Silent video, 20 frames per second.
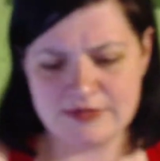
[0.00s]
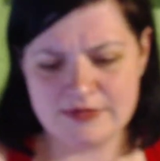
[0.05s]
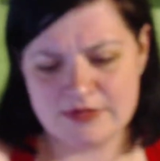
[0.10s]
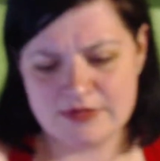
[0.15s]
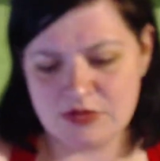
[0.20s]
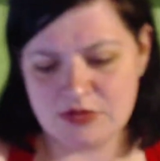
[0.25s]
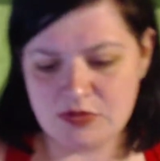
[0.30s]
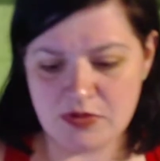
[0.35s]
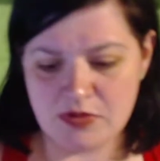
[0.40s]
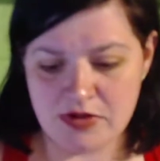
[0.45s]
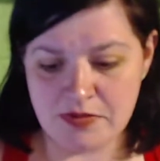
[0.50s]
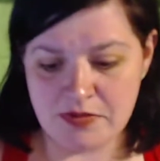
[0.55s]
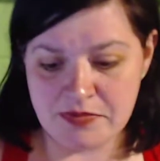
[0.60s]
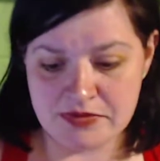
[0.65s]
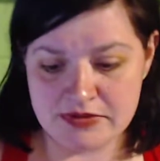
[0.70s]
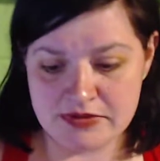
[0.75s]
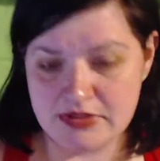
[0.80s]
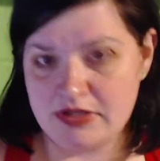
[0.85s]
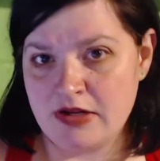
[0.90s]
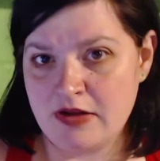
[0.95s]
so
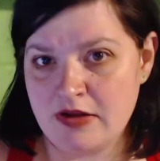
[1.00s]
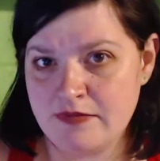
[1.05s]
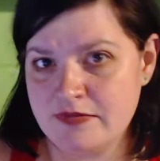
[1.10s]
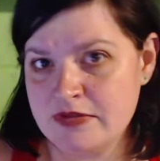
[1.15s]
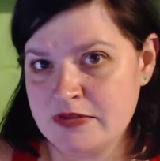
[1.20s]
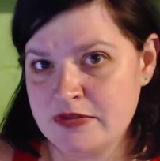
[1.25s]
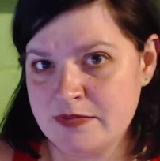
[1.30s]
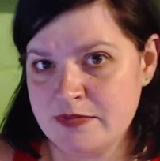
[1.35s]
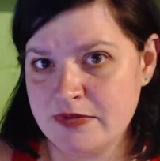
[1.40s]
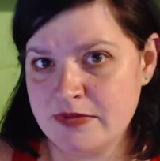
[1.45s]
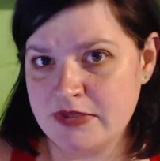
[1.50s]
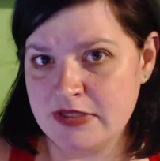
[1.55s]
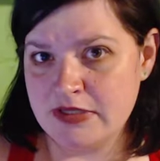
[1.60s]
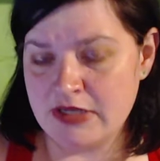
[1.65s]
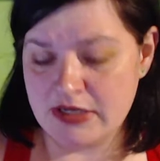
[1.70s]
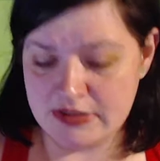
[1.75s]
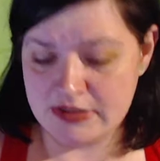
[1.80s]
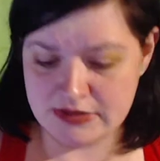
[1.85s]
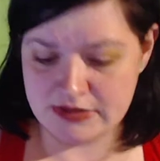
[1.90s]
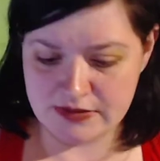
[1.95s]
20% off is pretty
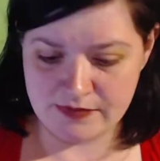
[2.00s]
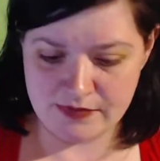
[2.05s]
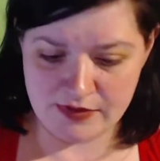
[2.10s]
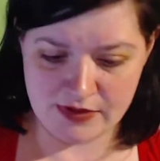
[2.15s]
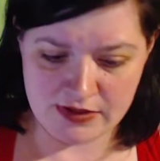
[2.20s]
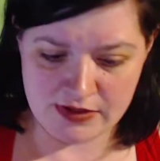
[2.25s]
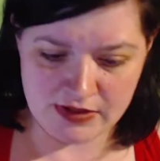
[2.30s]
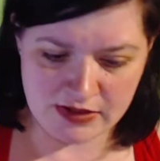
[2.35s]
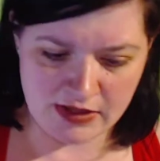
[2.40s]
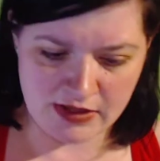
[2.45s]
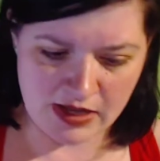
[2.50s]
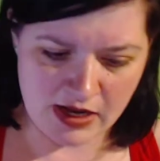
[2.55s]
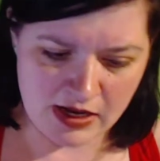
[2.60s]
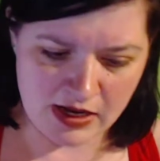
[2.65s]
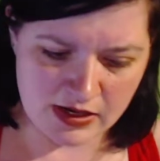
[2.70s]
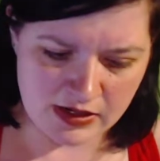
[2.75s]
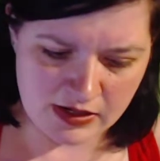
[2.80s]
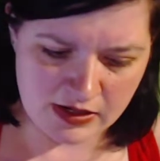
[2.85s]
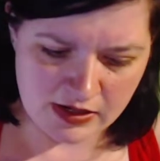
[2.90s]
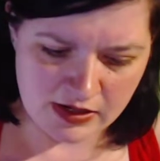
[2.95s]
nice if you're into
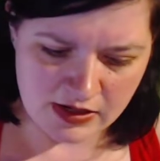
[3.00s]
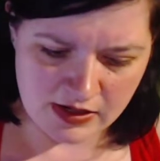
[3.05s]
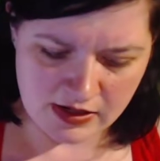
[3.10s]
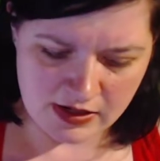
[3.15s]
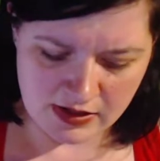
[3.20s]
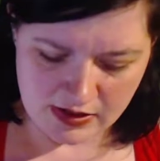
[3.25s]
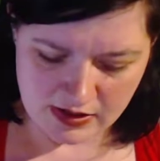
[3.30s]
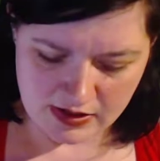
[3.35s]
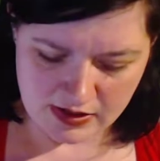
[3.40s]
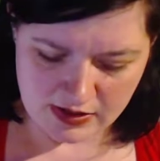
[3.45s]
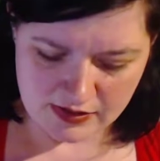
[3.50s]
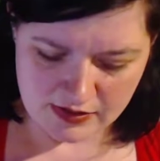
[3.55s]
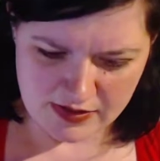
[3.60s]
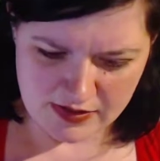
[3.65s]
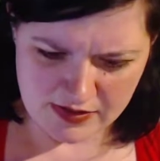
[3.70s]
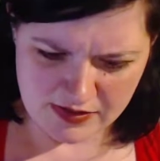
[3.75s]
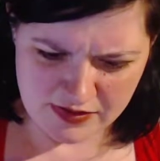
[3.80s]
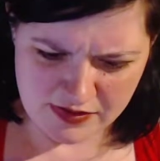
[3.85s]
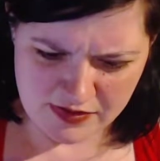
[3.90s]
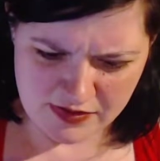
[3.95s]
that.
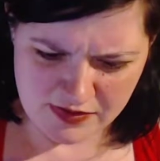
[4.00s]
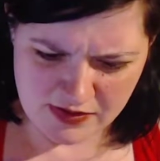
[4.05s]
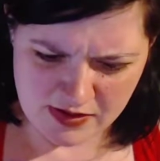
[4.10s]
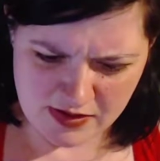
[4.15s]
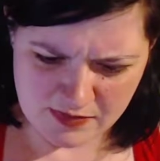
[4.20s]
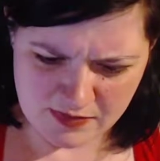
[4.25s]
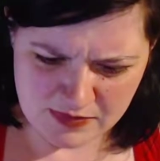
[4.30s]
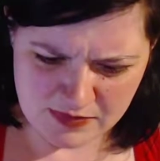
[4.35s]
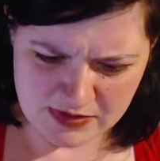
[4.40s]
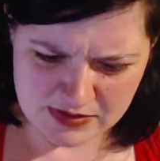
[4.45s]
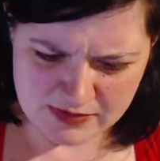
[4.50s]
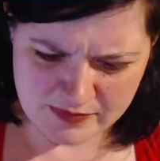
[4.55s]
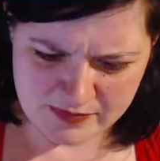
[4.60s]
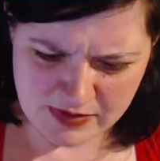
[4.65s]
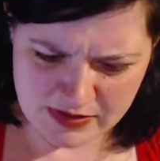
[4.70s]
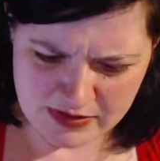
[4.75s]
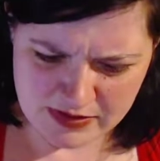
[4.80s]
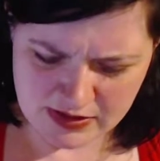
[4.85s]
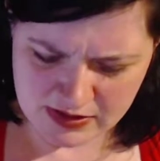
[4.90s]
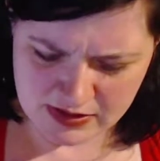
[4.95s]
The theme this
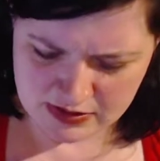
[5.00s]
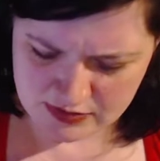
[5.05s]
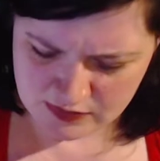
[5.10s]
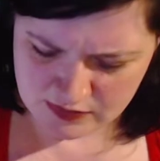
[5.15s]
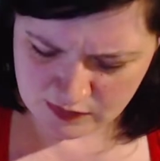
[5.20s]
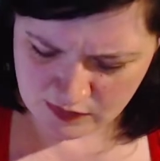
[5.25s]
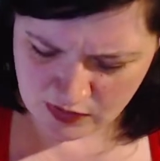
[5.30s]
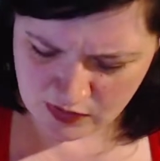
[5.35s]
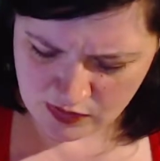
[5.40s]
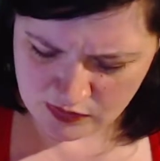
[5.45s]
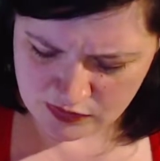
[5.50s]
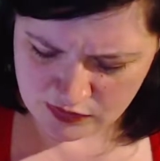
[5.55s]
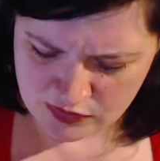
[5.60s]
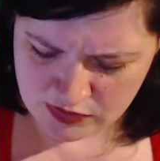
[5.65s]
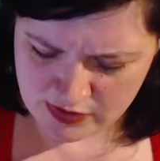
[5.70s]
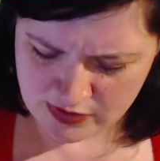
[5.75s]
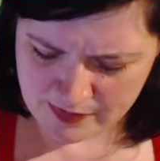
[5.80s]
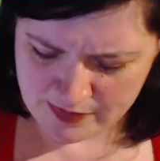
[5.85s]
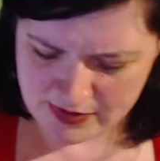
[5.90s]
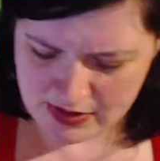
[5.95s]
month is road
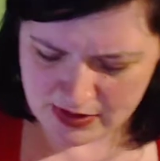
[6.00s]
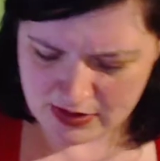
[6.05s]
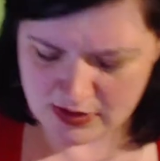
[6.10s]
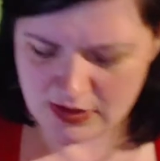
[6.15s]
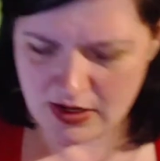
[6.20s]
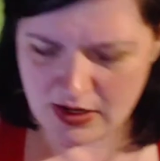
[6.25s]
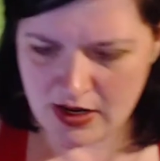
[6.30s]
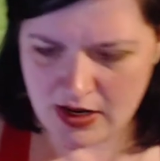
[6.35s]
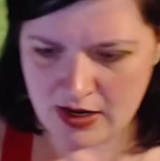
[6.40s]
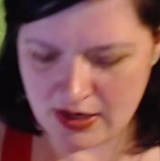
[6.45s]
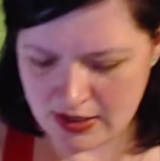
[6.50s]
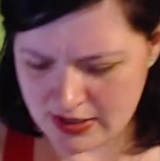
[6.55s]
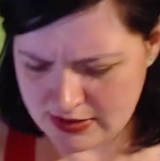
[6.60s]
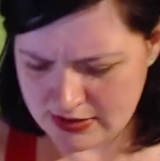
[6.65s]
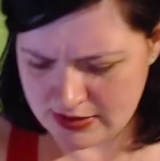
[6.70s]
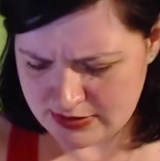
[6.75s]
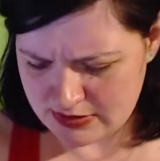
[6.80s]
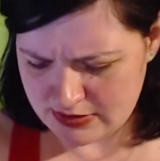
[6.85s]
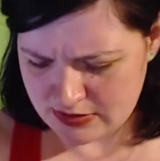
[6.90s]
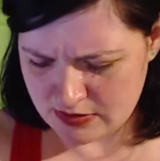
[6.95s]
trippin', and I guess
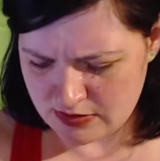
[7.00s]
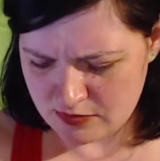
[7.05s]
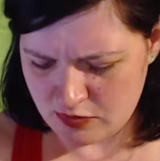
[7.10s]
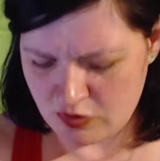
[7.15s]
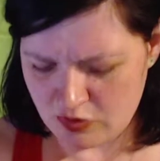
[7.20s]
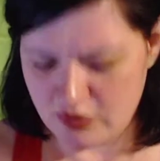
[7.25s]
these are more